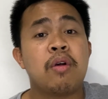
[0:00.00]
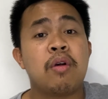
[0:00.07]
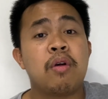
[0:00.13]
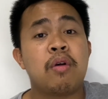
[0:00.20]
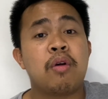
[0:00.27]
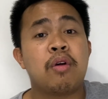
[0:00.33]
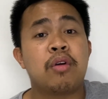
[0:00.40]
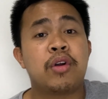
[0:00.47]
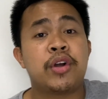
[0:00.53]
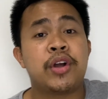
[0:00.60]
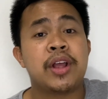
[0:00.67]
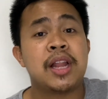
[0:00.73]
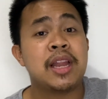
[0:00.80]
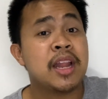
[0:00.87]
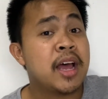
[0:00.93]
or
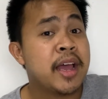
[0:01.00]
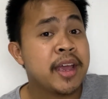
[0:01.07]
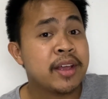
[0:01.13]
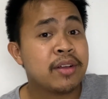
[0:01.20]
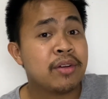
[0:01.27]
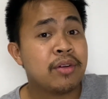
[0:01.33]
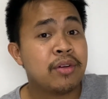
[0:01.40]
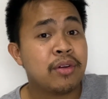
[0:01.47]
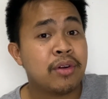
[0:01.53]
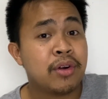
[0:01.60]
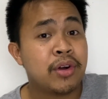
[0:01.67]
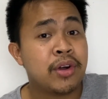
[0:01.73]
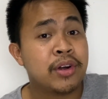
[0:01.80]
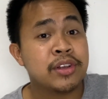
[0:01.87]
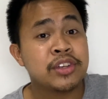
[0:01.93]
like
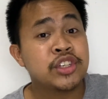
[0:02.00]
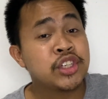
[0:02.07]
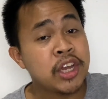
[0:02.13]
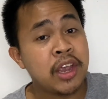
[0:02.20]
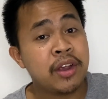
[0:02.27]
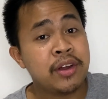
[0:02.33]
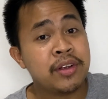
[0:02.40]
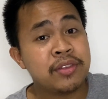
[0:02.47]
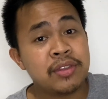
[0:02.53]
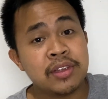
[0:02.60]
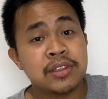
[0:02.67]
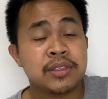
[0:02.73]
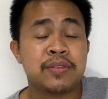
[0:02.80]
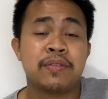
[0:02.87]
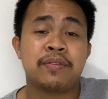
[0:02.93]
or share
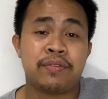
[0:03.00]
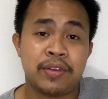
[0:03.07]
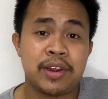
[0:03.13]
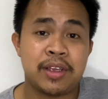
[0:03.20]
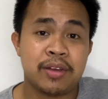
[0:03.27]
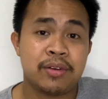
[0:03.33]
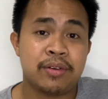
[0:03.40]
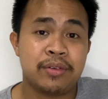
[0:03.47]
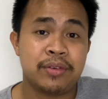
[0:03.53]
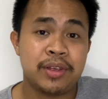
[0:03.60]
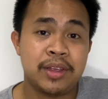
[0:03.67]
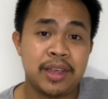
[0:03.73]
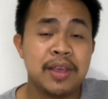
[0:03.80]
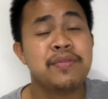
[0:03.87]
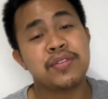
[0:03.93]
this video
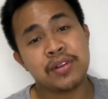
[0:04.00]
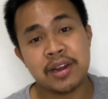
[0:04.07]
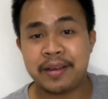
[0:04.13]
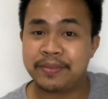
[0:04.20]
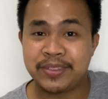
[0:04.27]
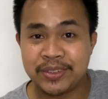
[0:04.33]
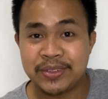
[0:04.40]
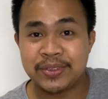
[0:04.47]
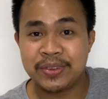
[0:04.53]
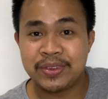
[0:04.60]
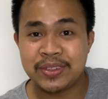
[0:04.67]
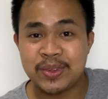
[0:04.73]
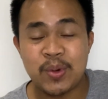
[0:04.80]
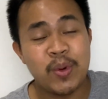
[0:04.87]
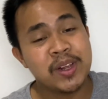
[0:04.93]
if you love to.
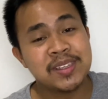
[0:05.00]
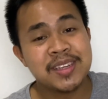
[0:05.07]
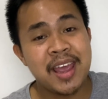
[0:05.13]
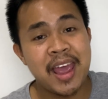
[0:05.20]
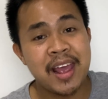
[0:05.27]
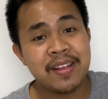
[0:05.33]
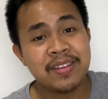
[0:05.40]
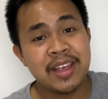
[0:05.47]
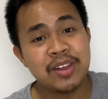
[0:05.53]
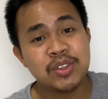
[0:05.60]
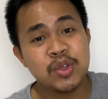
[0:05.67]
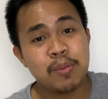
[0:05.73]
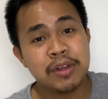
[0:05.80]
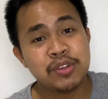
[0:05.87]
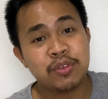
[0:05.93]
So once again, thank you so
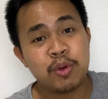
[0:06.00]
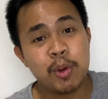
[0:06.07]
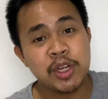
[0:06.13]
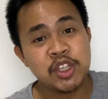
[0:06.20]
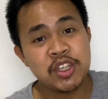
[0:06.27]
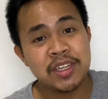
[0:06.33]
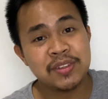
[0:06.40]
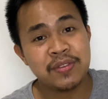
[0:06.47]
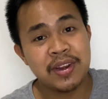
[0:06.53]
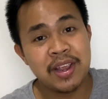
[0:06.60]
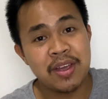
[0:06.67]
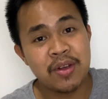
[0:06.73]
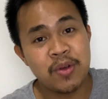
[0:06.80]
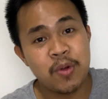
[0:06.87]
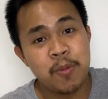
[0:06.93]
much for watching this
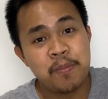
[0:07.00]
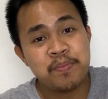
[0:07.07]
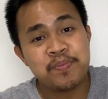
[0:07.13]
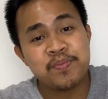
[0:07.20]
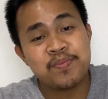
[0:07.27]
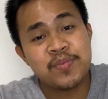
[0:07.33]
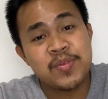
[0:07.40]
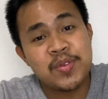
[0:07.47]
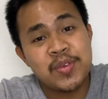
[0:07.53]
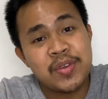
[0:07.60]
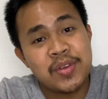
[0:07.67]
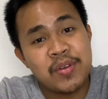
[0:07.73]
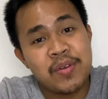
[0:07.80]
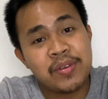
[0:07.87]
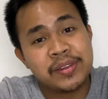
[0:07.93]
video.
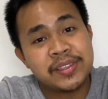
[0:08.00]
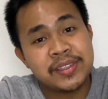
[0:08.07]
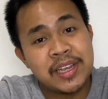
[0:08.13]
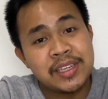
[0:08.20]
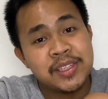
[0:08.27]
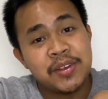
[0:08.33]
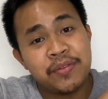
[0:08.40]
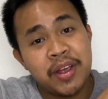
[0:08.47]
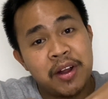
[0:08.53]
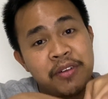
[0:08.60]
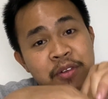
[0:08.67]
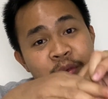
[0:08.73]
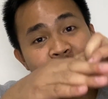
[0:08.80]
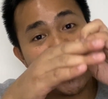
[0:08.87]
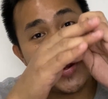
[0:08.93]
Stay safe
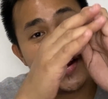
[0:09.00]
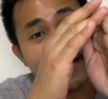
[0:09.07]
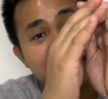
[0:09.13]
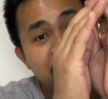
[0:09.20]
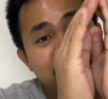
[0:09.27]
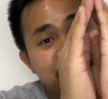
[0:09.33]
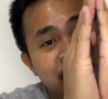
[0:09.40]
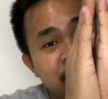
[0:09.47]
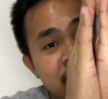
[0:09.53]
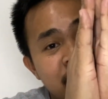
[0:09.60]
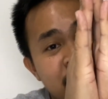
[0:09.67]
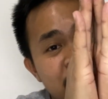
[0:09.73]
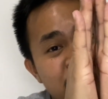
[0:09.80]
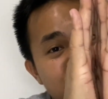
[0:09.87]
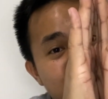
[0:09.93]
everyone.
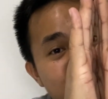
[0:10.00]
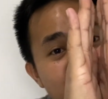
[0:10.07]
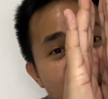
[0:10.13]
See you